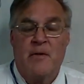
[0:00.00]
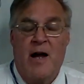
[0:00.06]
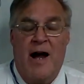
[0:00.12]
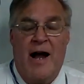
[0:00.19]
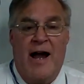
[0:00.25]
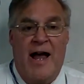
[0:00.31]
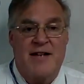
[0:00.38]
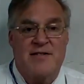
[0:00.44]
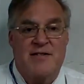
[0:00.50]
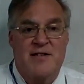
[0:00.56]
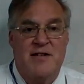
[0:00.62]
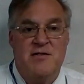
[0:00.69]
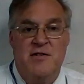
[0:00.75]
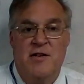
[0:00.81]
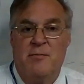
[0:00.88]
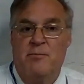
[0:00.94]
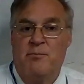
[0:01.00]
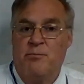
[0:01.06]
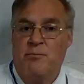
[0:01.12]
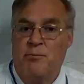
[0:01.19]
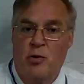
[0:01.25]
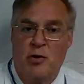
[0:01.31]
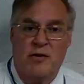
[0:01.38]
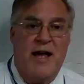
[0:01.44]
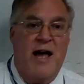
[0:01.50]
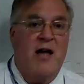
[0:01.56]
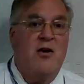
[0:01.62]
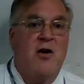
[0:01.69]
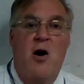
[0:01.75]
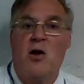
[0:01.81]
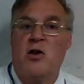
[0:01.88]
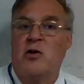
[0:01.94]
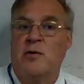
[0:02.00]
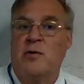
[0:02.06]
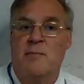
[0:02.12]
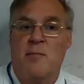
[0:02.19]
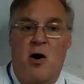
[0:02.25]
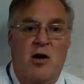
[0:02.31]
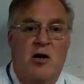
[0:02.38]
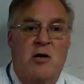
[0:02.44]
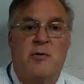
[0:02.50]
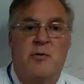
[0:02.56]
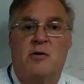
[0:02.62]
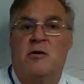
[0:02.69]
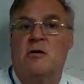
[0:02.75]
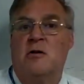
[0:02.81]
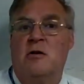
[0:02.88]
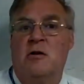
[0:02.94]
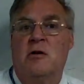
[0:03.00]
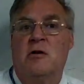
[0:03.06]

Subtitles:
I ask that you put down all the remarkable